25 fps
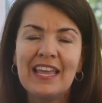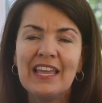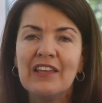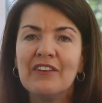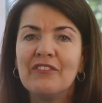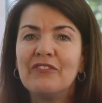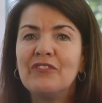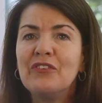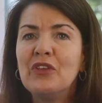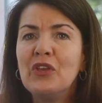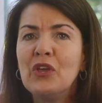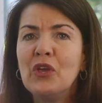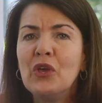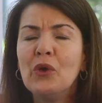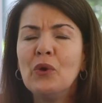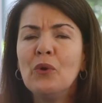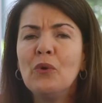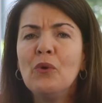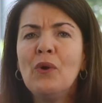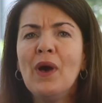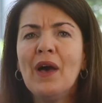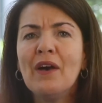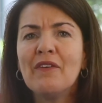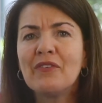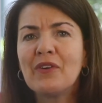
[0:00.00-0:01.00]
If
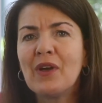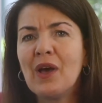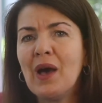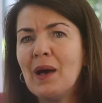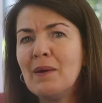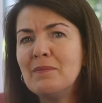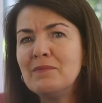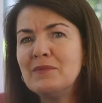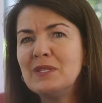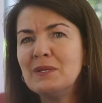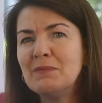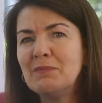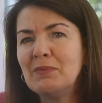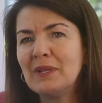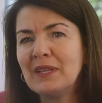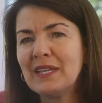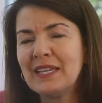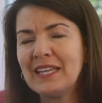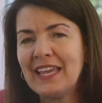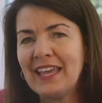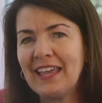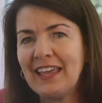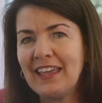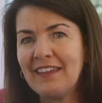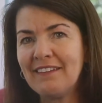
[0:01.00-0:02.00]
you have come to
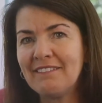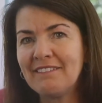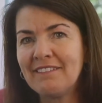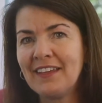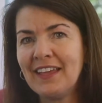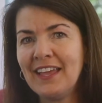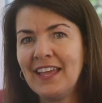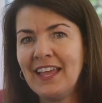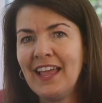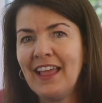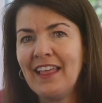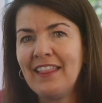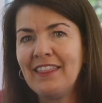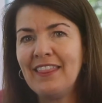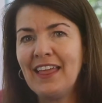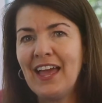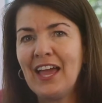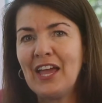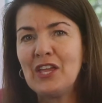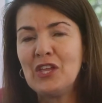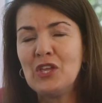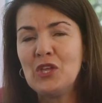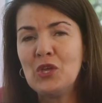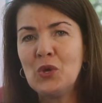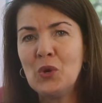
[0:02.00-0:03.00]
believe
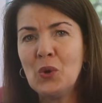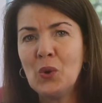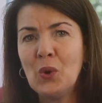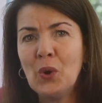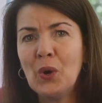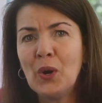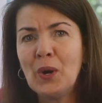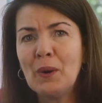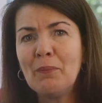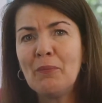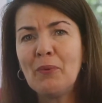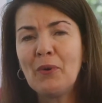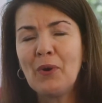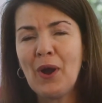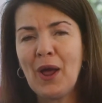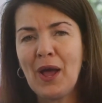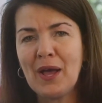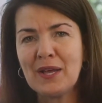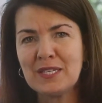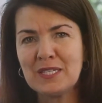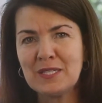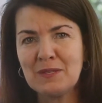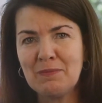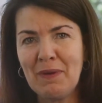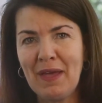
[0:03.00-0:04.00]
that your
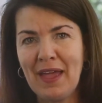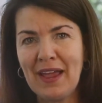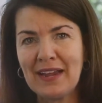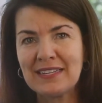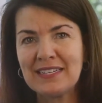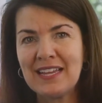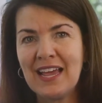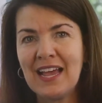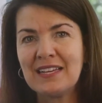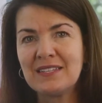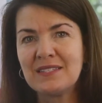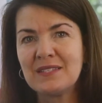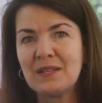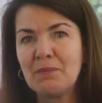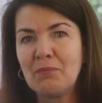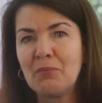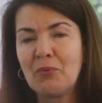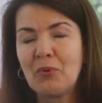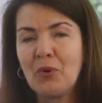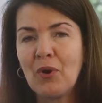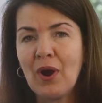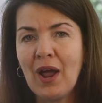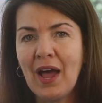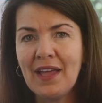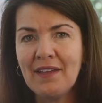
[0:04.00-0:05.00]
prospect has a
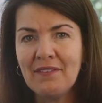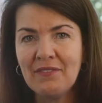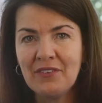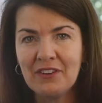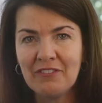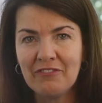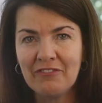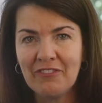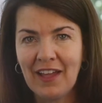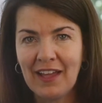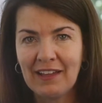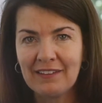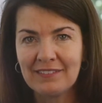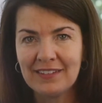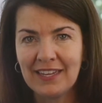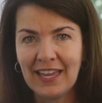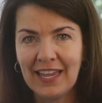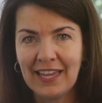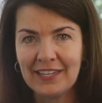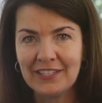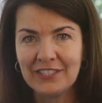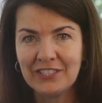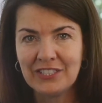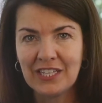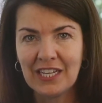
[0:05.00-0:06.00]
private
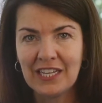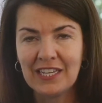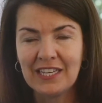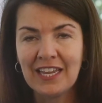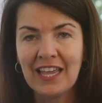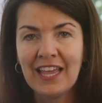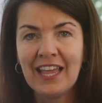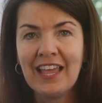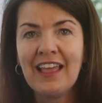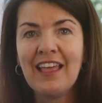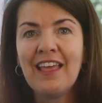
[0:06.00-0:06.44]
foundation,